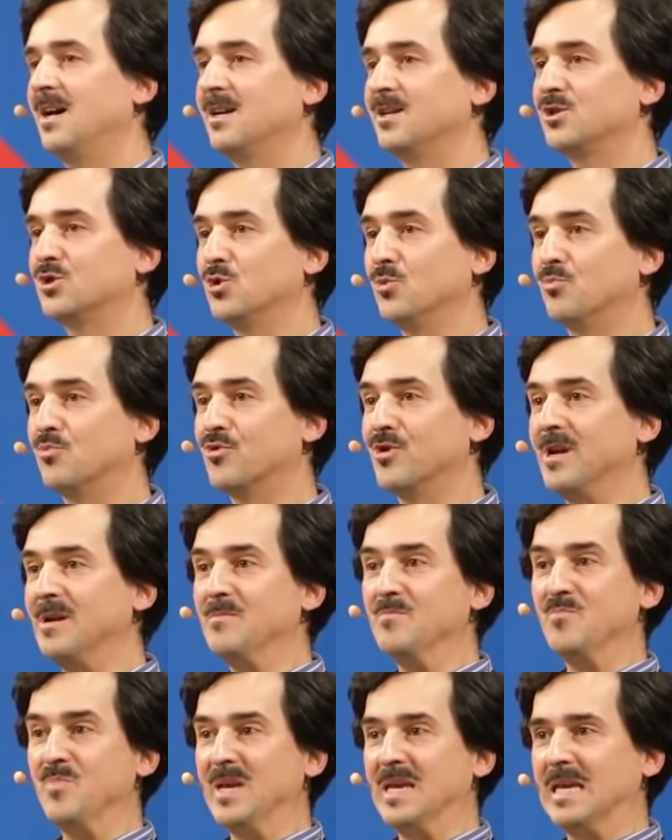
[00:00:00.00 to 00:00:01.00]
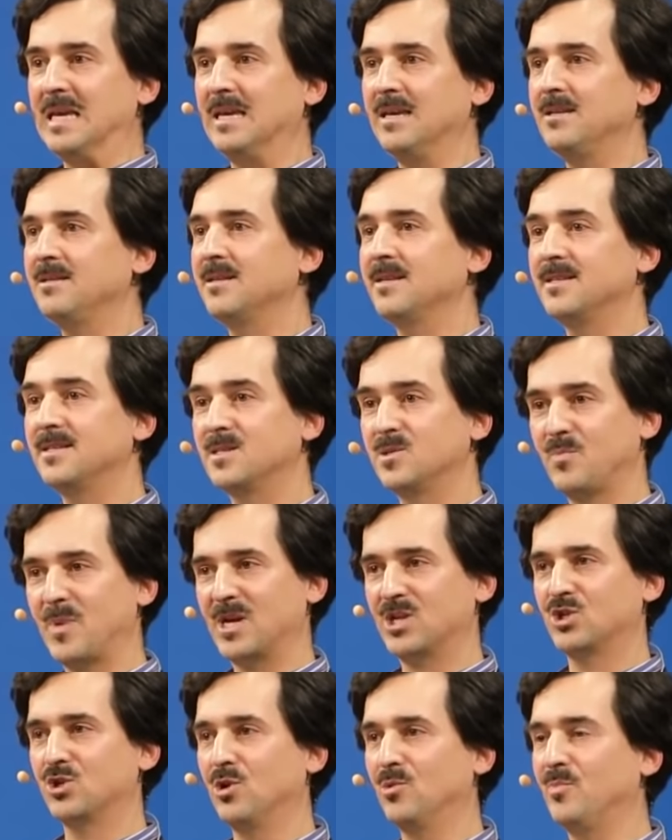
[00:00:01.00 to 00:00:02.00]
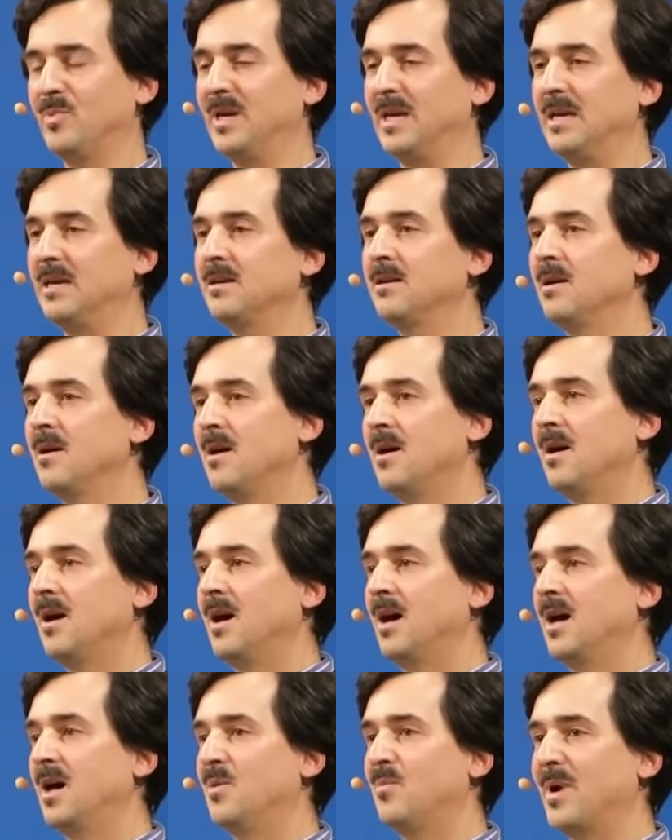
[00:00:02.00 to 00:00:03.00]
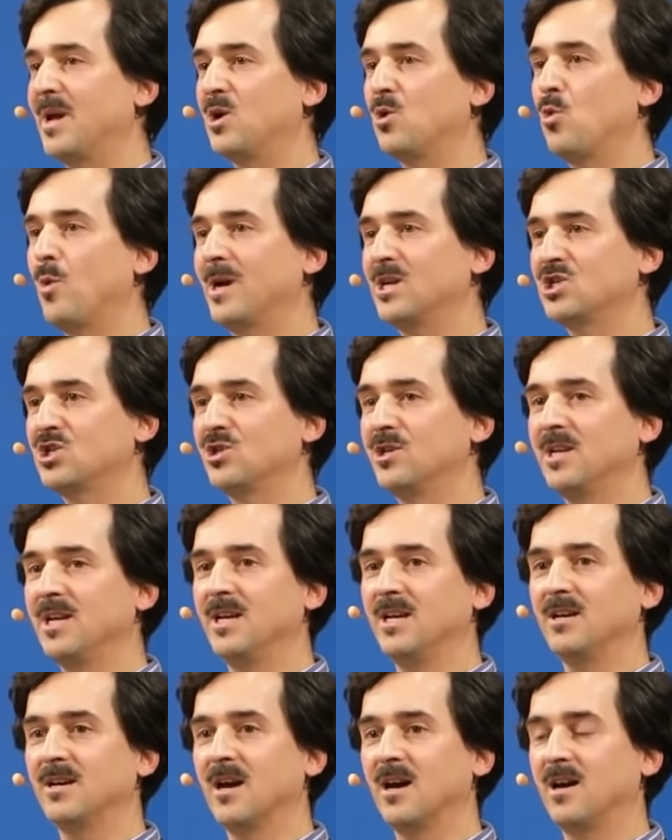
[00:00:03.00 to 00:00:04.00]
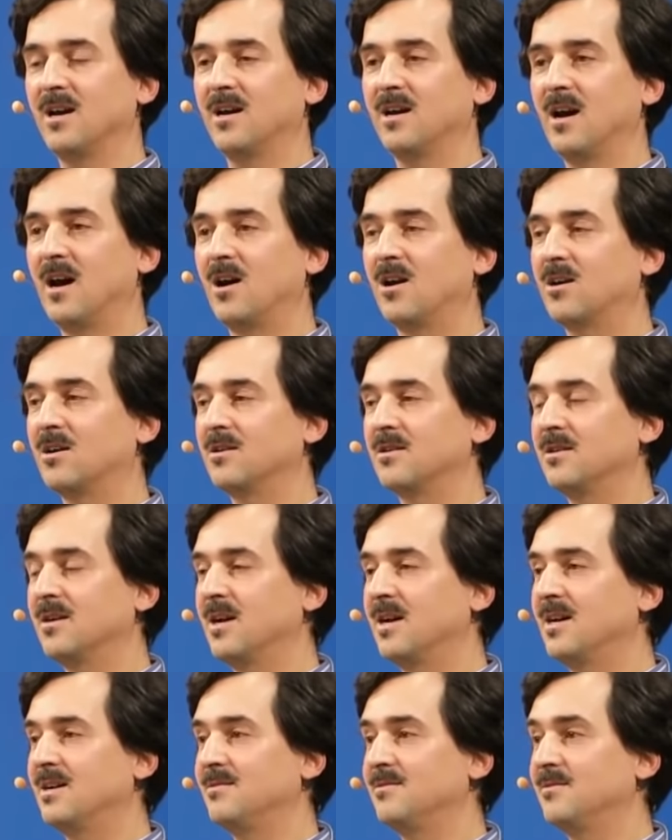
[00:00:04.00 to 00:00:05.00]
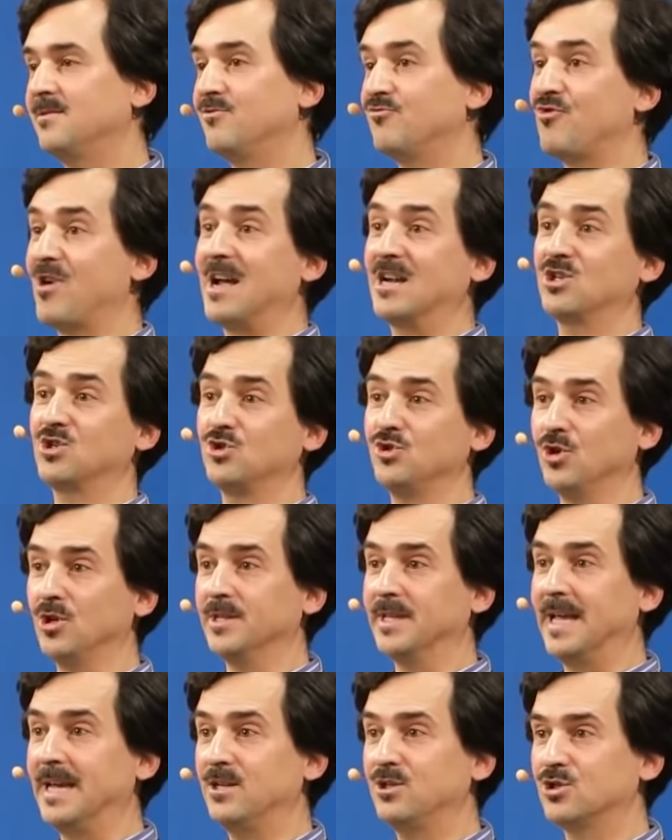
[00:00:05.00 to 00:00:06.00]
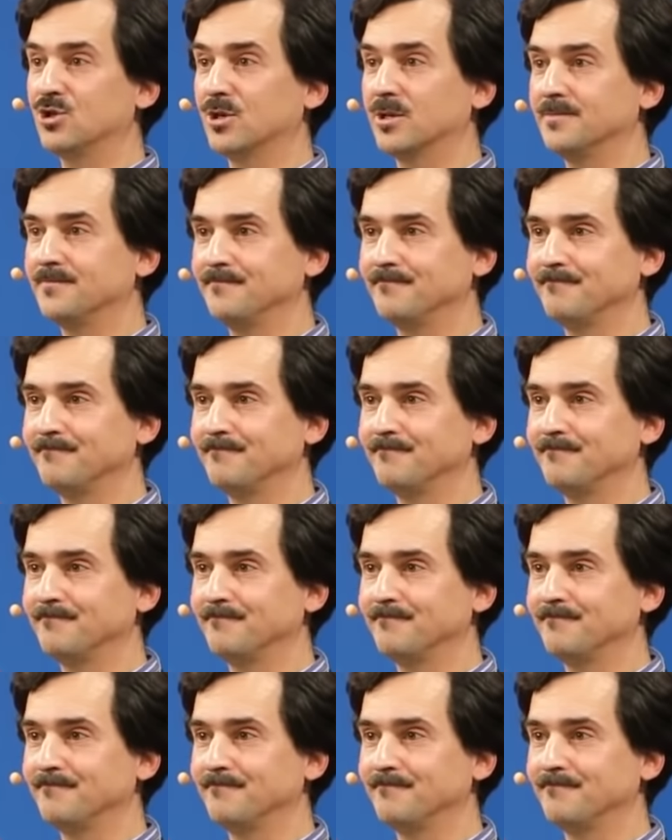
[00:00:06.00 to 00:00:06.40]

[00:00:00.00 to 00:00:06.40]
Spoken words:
supreme being, this special being, by questioning our rational nature.